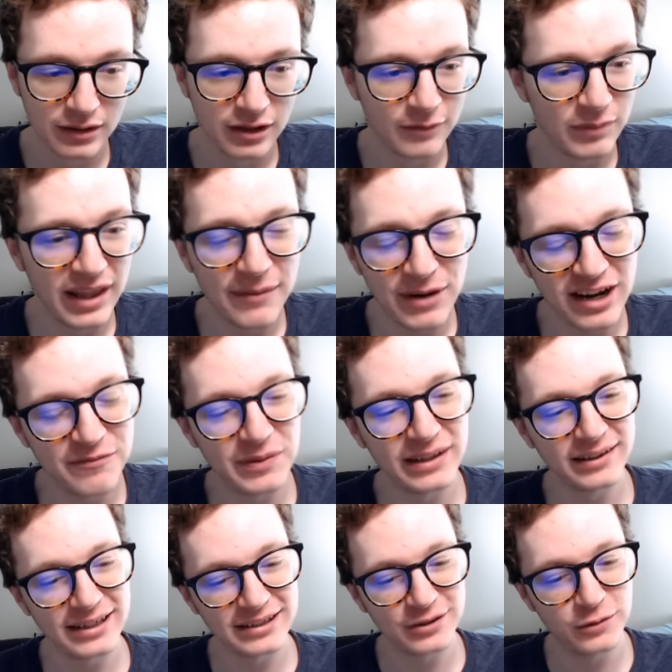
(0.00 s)
But that might have been
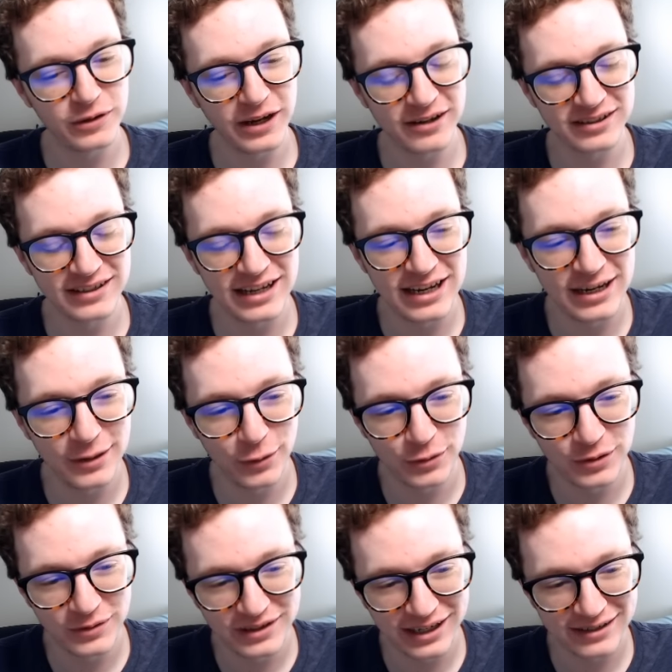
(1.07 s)
like 2008 or
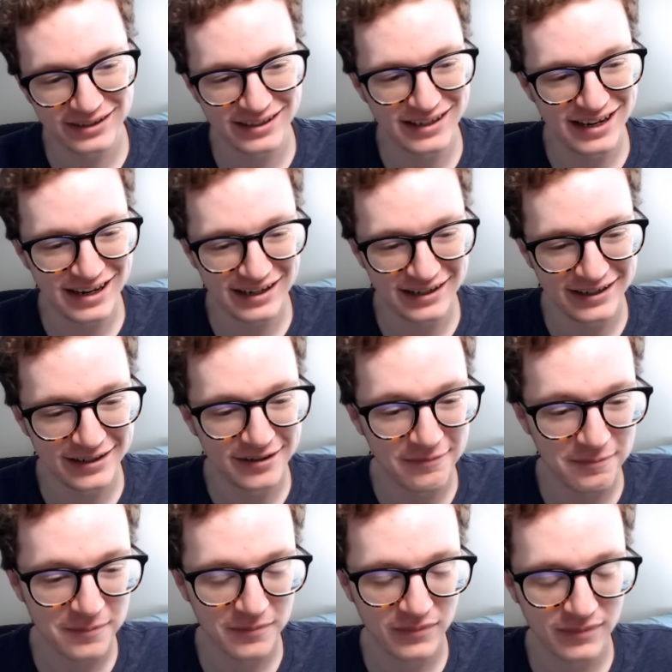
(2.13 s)
2009.
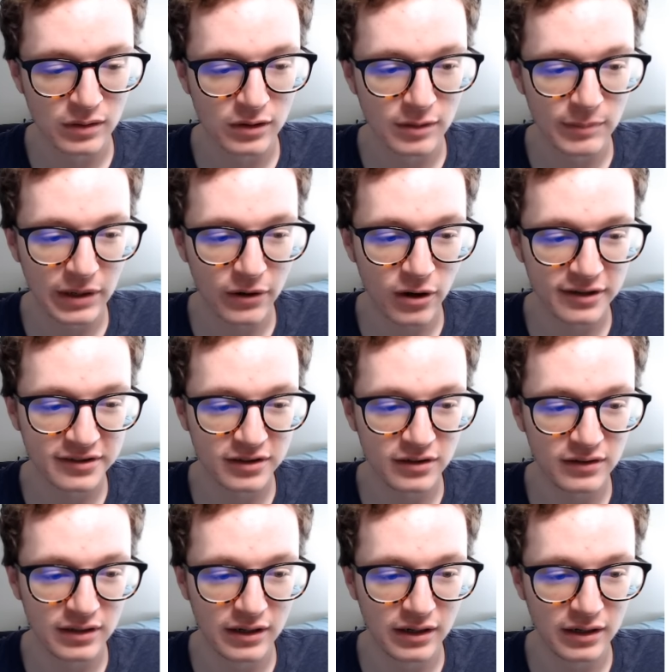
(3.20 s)
About
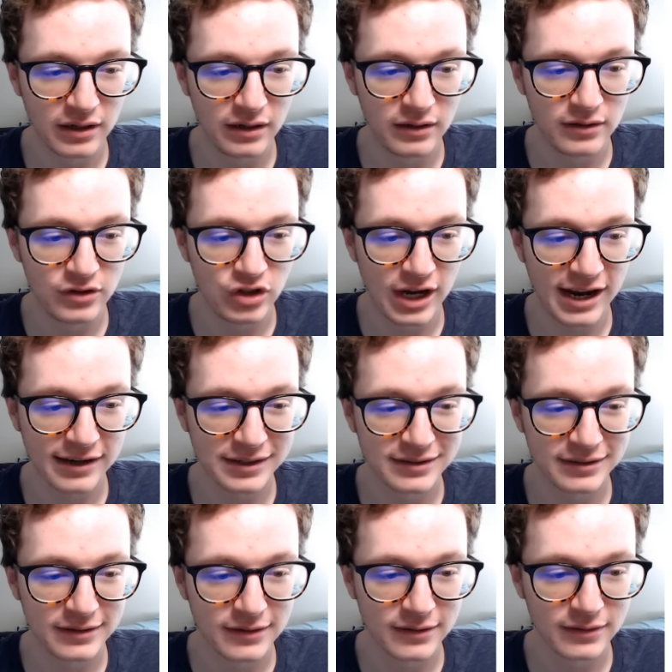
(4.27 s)
Austin
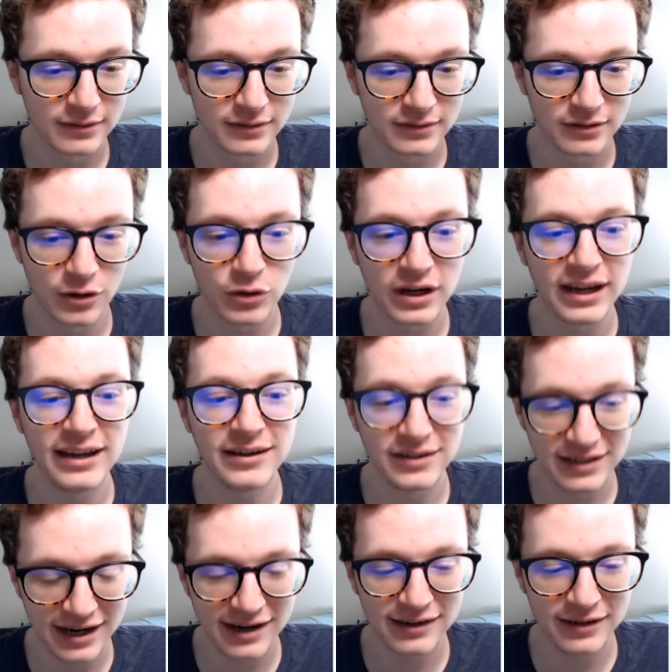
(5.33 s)
Jackson. Okay,
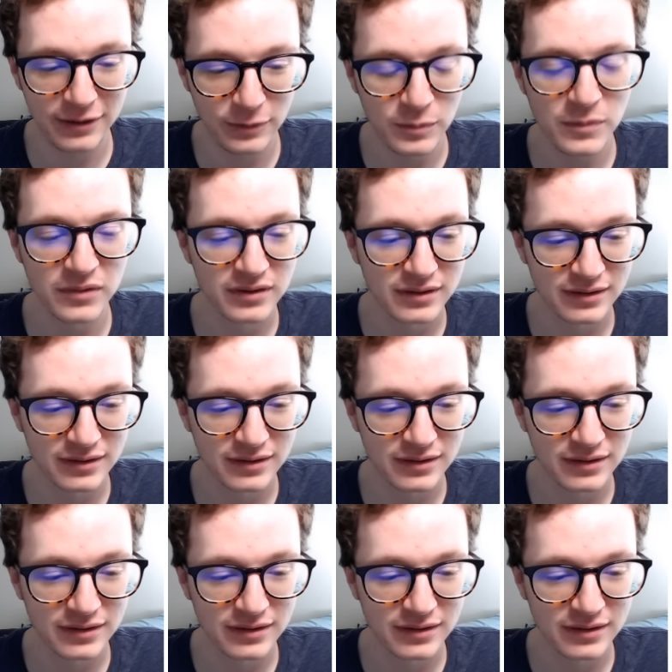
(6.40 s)
got him.